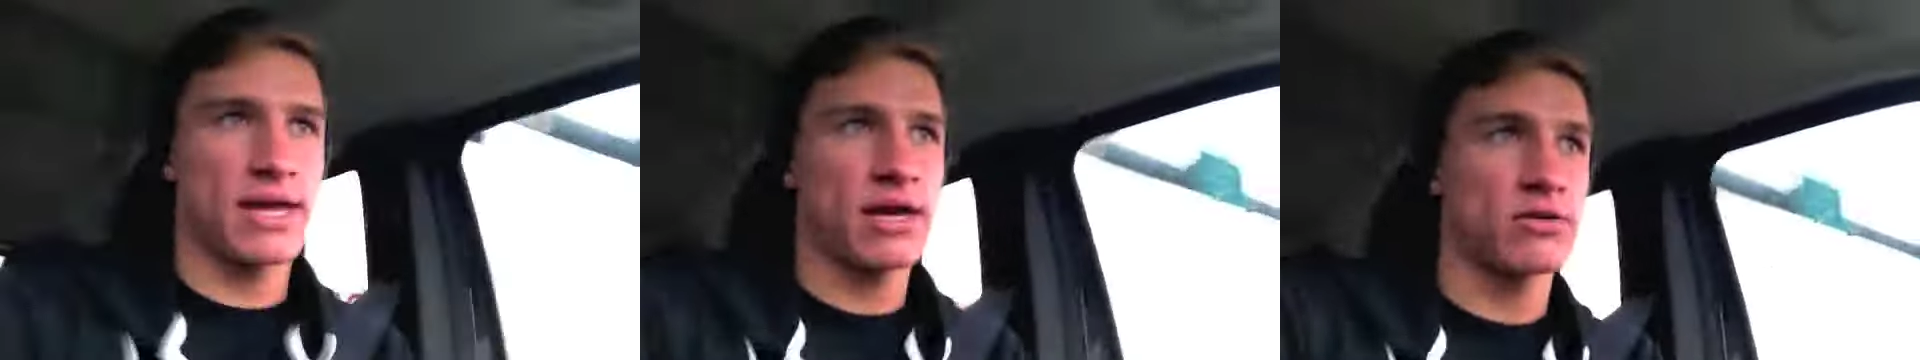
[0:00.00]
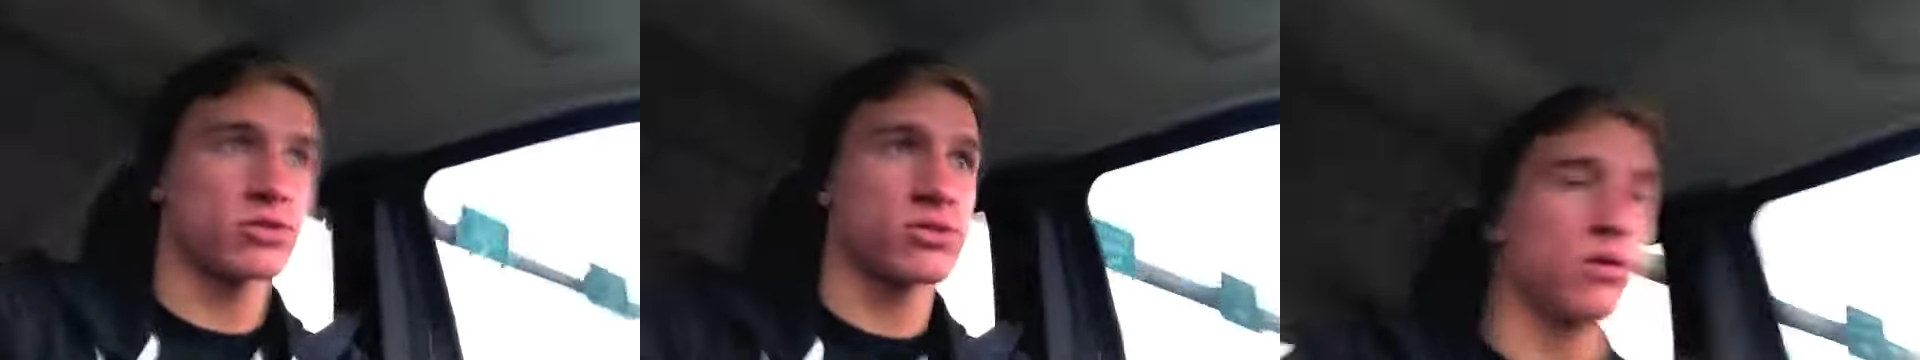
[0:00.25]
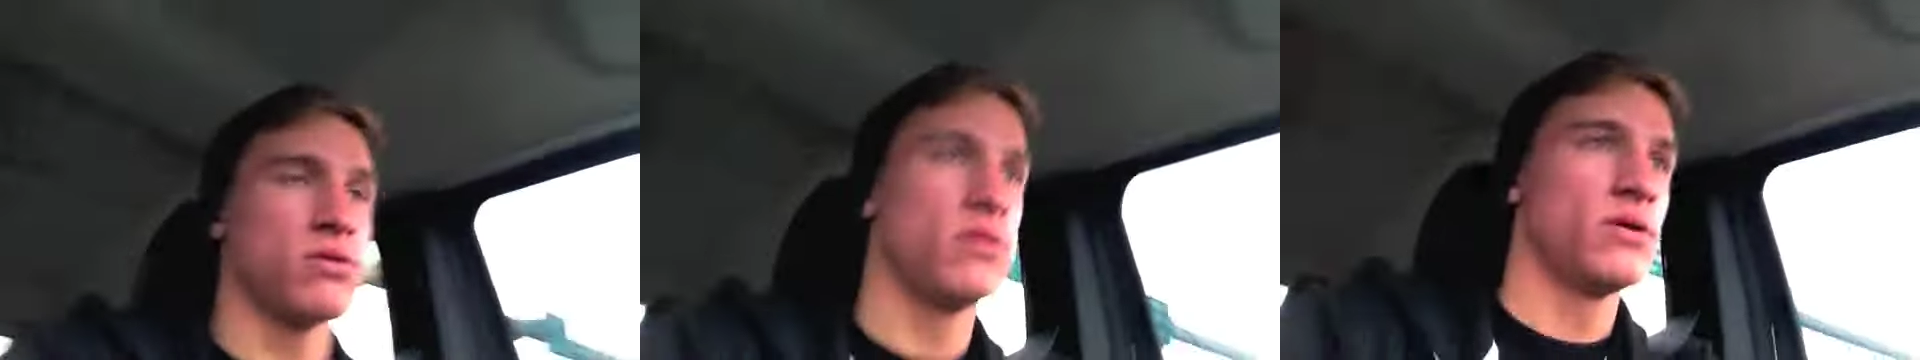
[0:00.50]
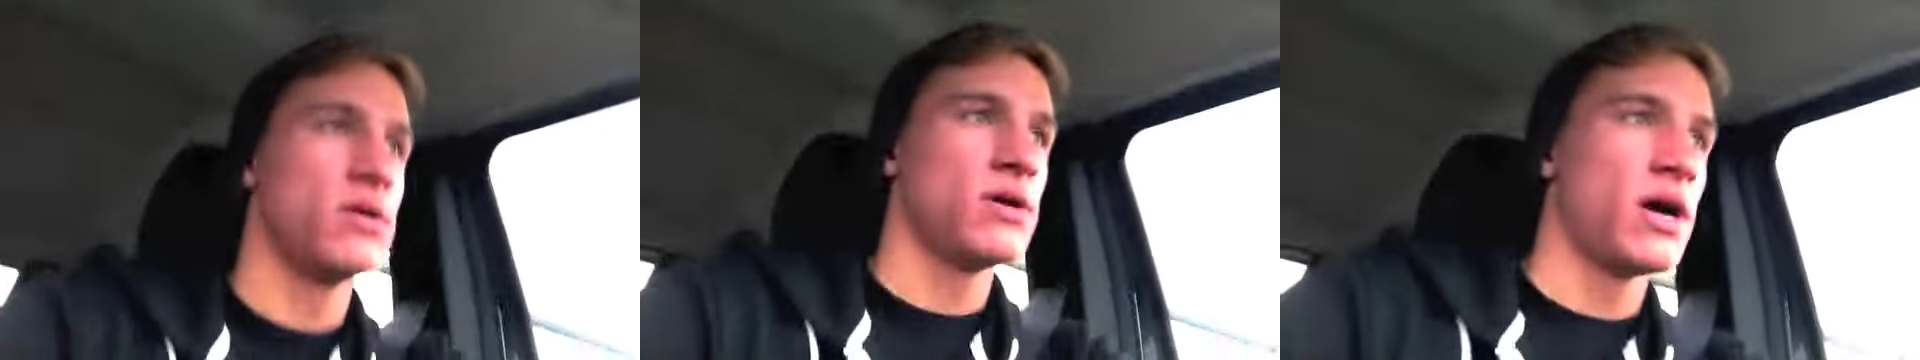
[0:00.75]
house, so
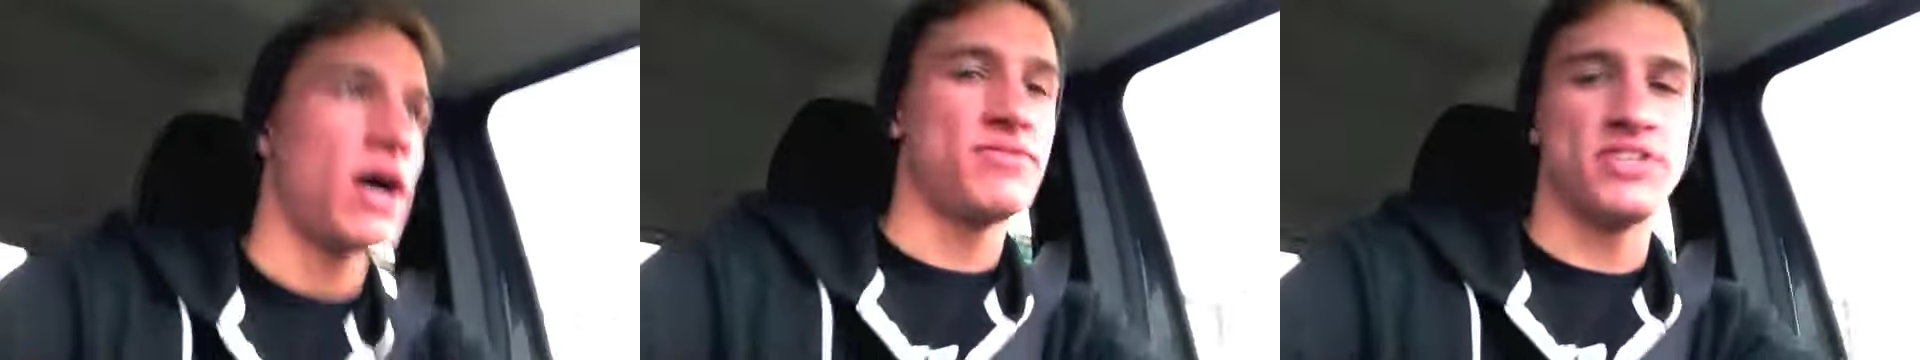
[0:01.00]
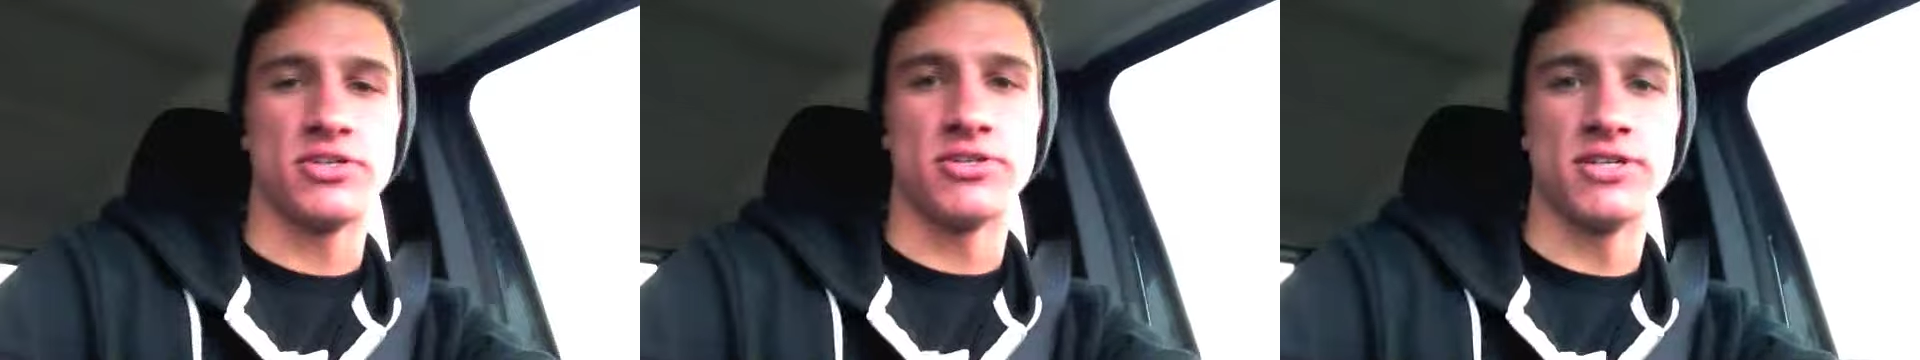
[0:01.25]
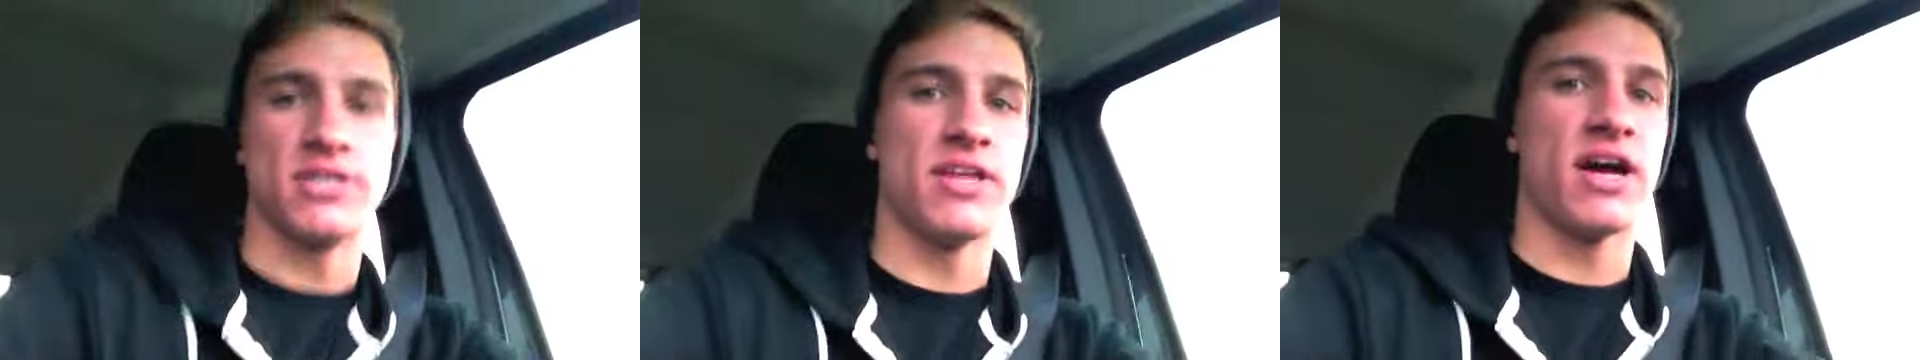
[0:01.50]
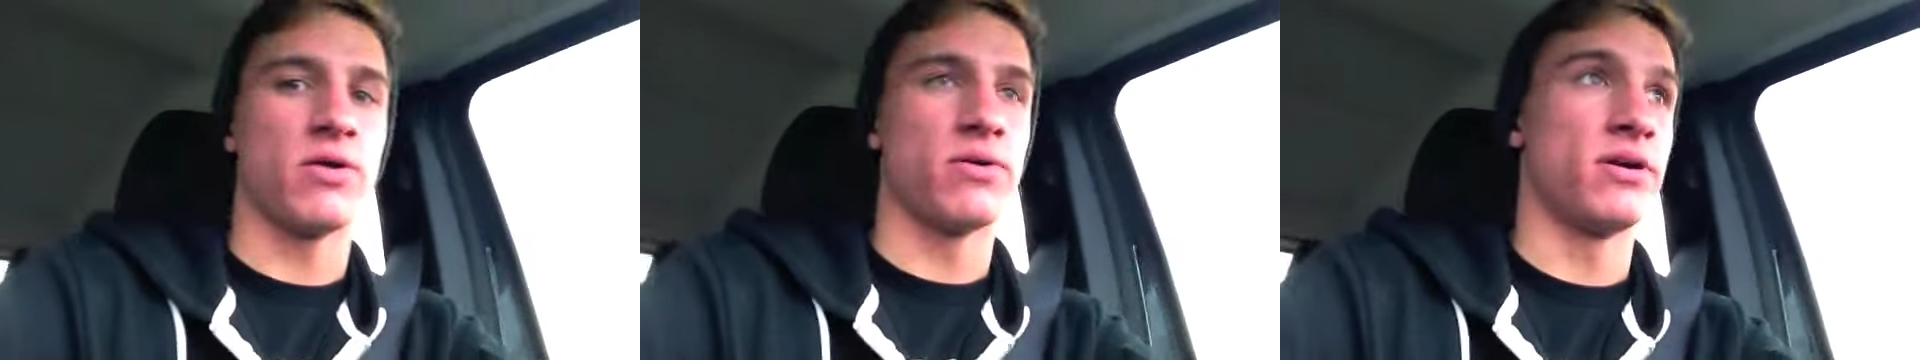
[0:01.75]
I have dinner in an
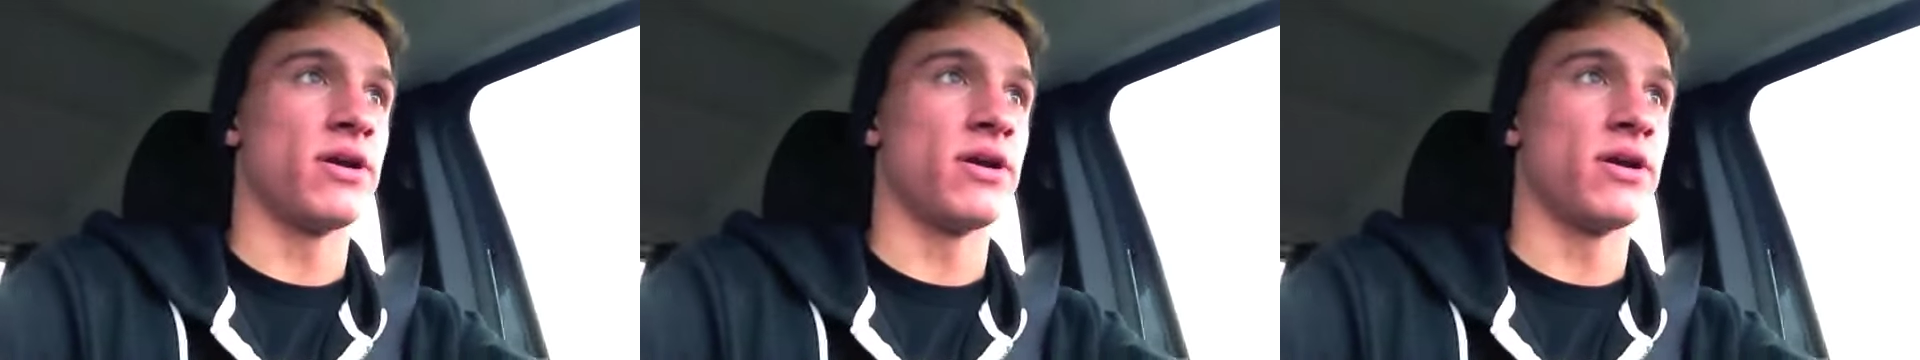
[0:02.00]
hour,